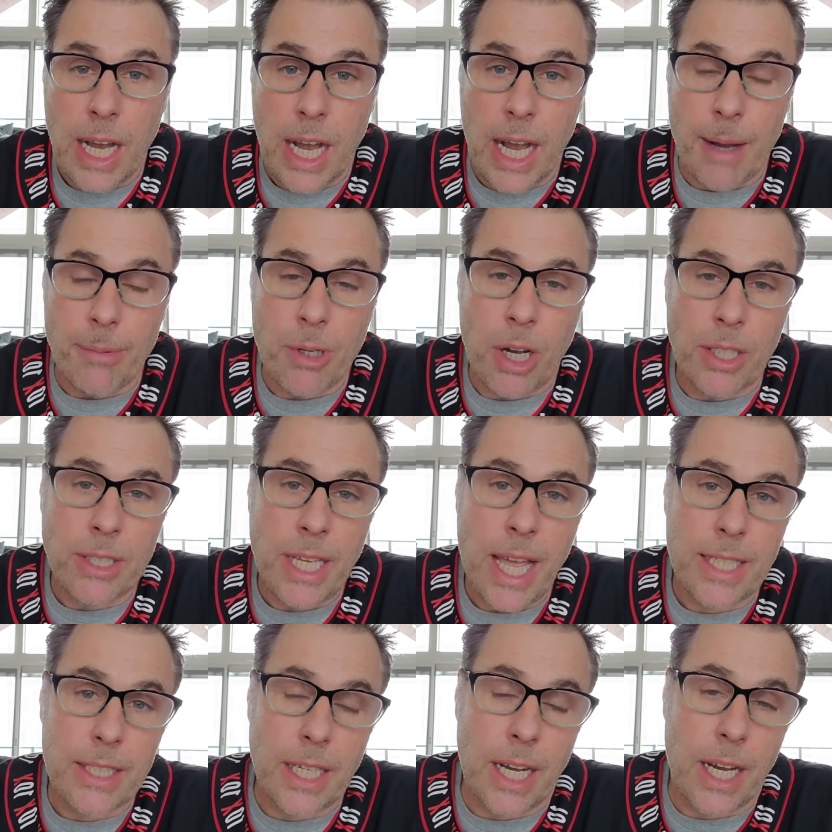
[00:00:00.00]
contact
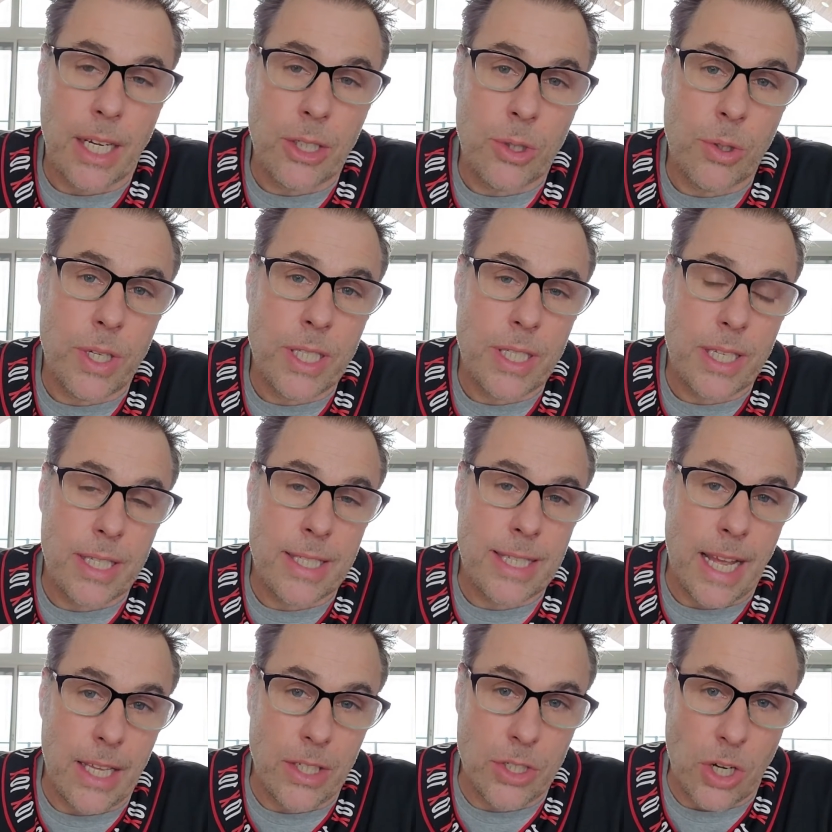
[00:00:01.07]
Chris
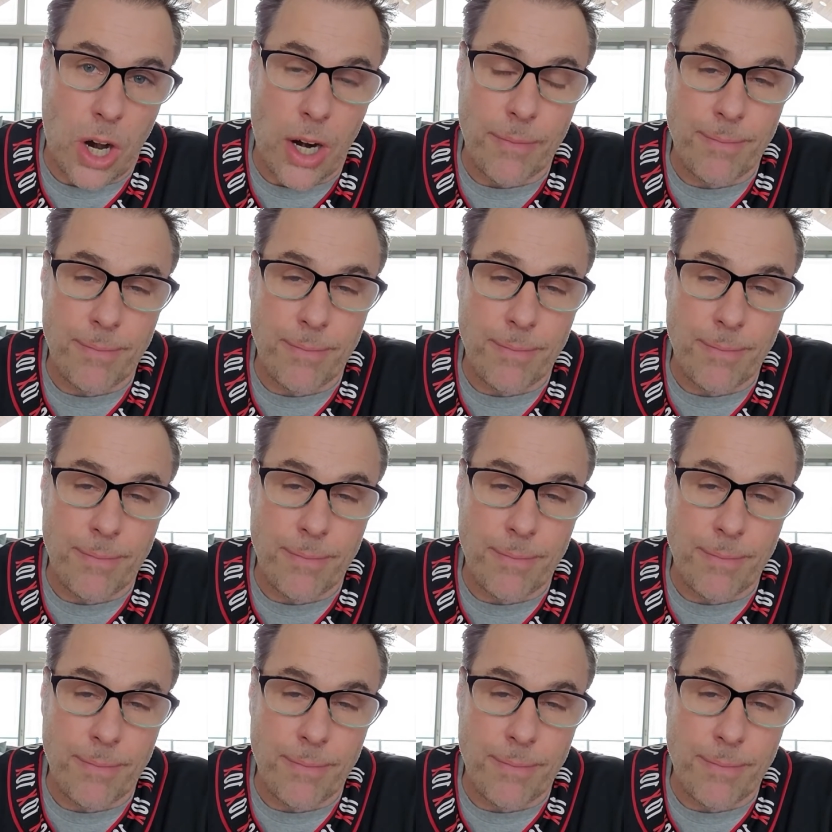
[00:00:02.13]
Salazar.